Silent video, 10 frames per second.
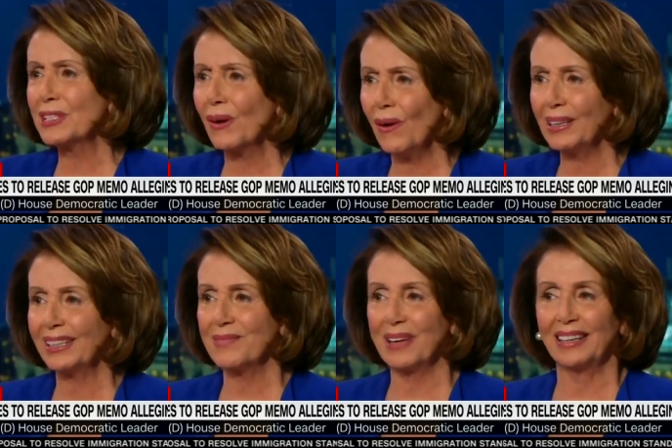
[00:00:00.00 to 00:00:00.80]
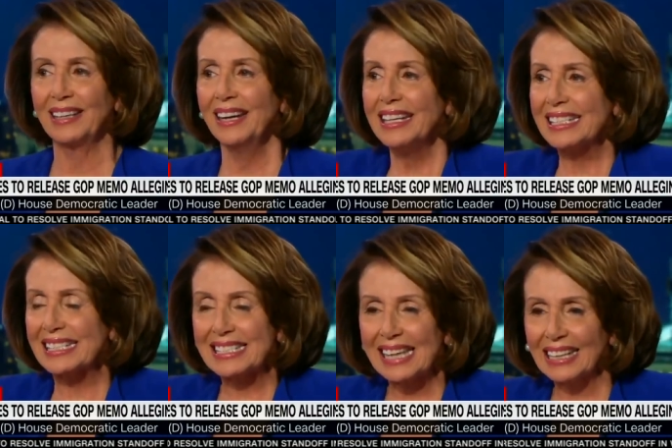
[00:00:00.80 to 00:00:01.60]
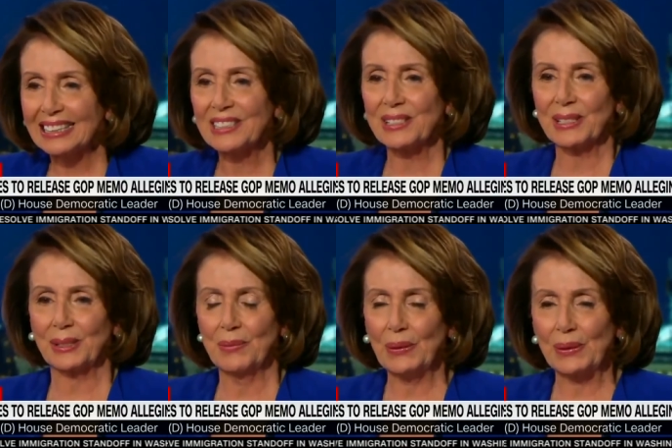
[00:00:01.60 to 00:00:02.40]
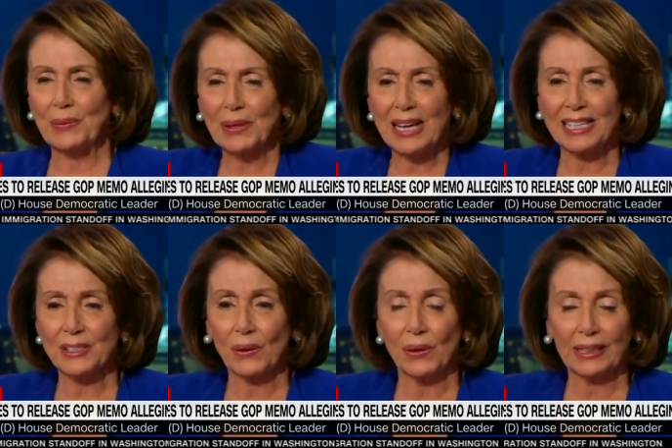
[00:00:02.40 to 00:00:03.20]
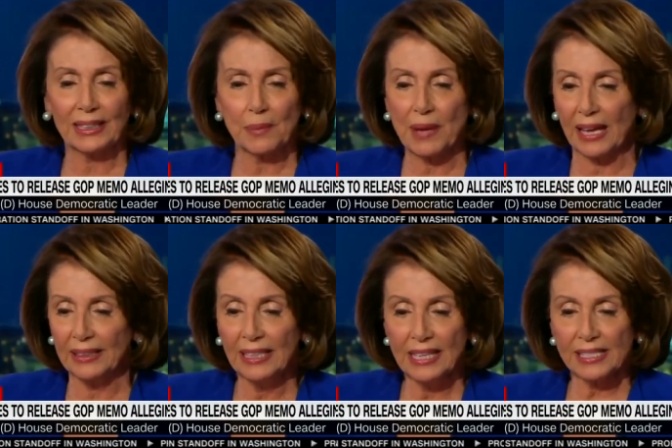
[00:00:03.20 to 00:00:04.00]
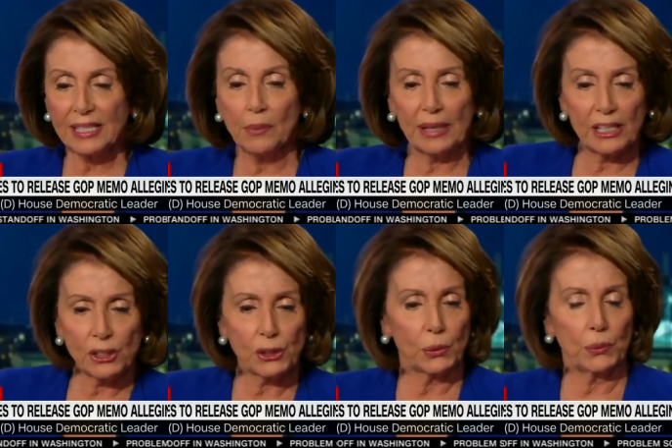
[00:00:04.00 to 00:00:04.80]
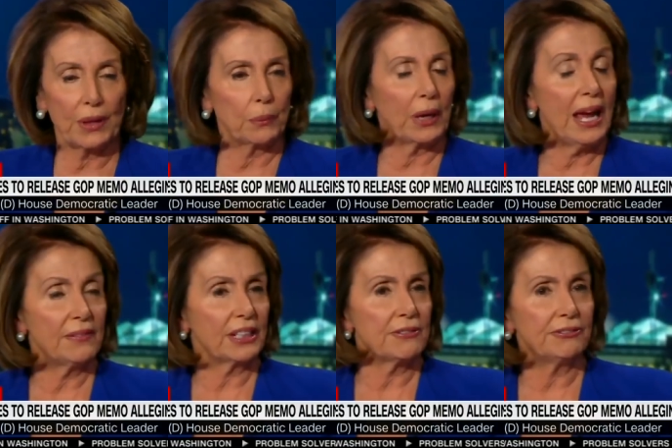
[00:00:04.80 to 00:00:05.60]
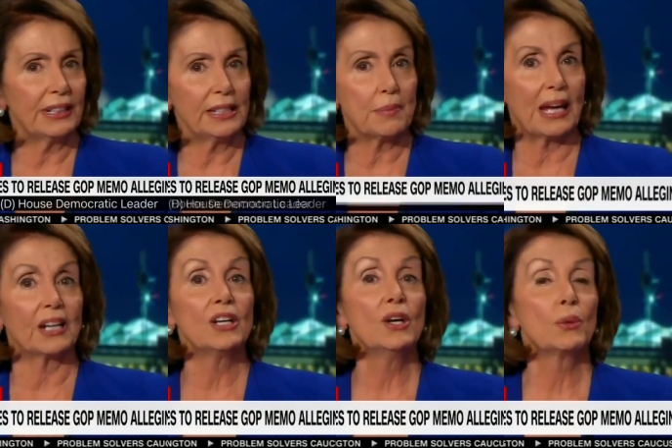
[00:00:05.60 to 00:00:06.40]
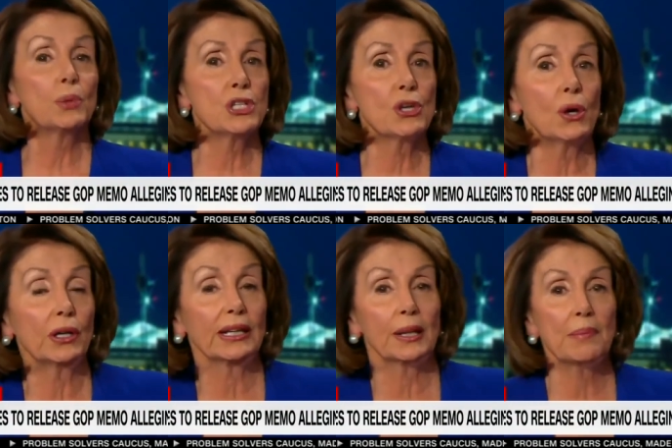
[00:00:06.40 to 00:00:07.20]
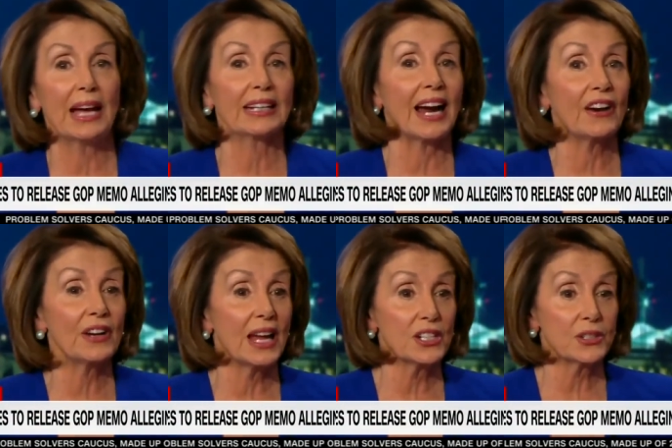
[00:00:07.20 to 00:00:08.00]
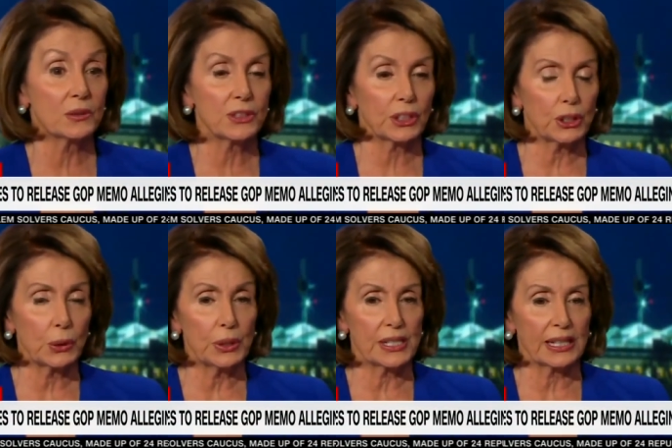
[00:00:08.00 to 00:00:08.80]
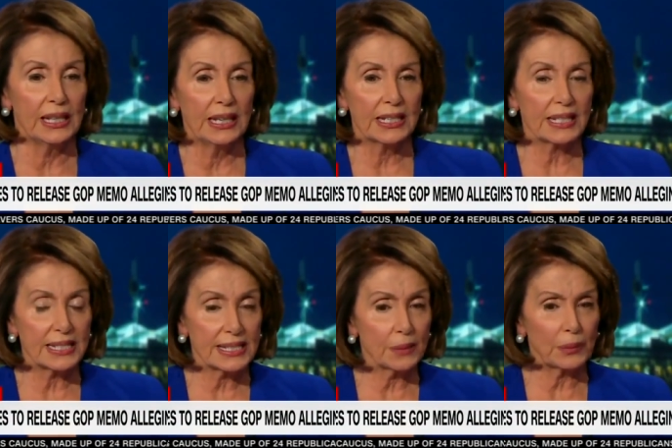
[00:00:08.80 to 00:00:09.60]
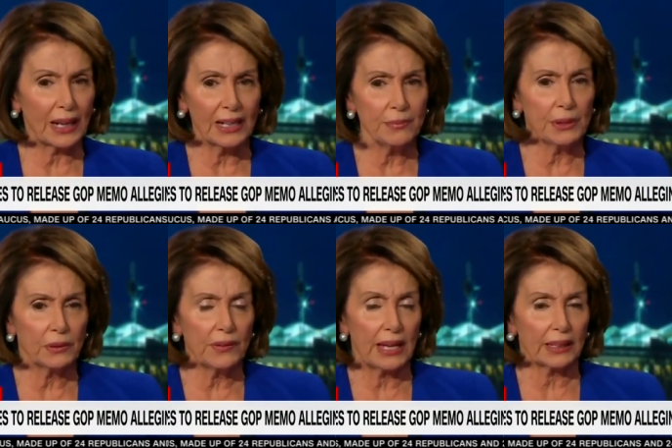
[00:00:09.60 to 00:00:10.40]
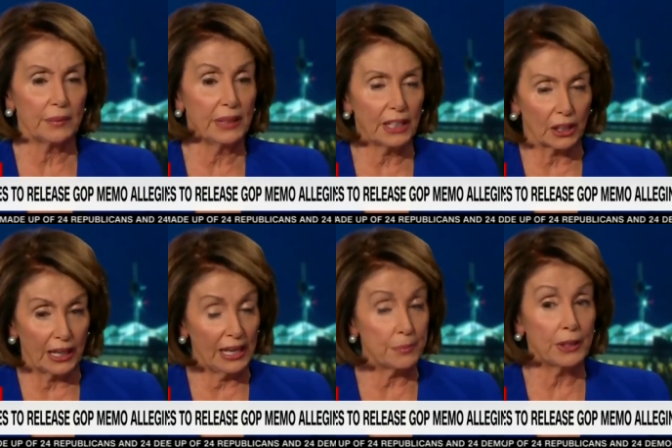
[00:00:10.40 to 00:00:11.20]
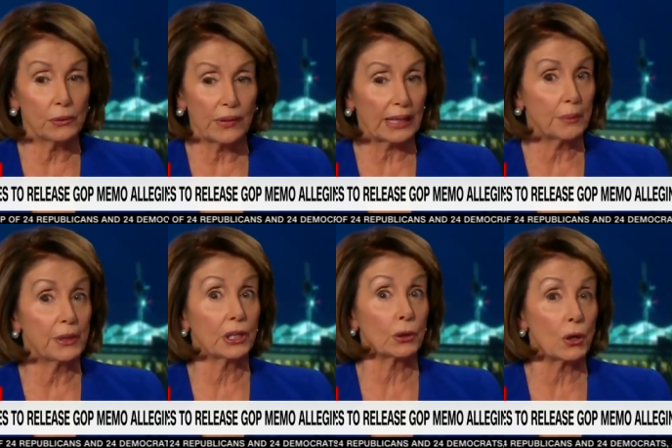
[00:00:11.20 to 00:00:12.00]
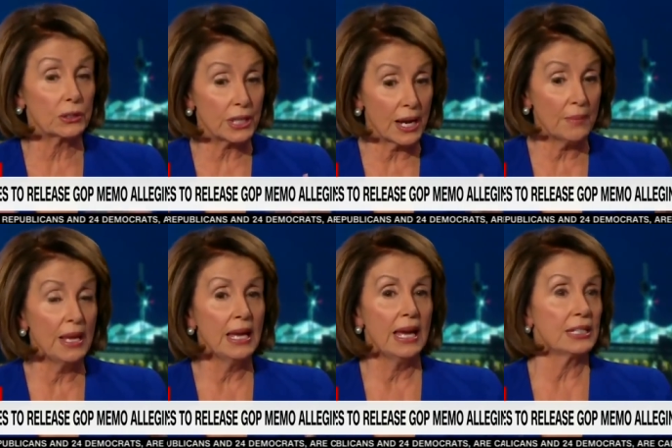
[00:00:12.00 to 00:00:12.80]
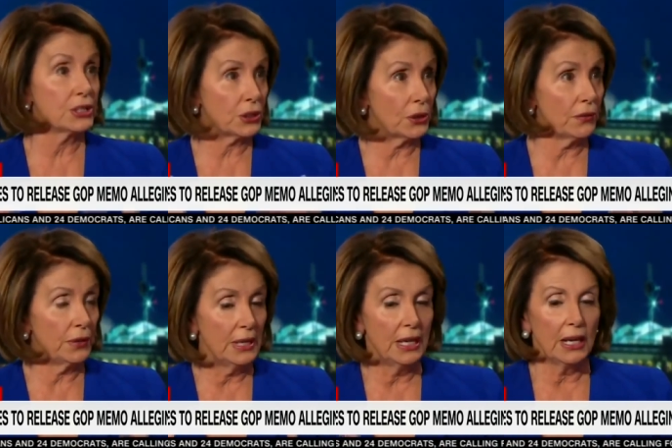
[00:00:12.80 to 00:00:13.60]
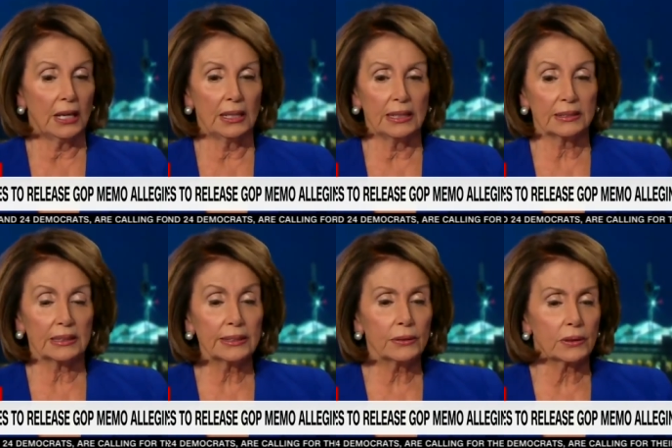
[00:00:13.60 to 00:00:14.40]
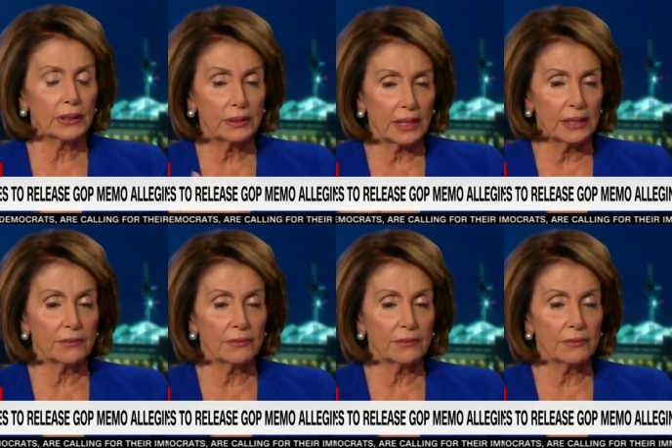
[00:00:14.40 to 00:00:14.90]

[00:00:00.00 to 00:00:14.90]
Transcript: We're talking about the intelligence community. We're not talking about some issue that we're having a fight about. We're talking about our national security. As I said, when I've been on that committee, had been on that committee a long time and served uh, as leader in,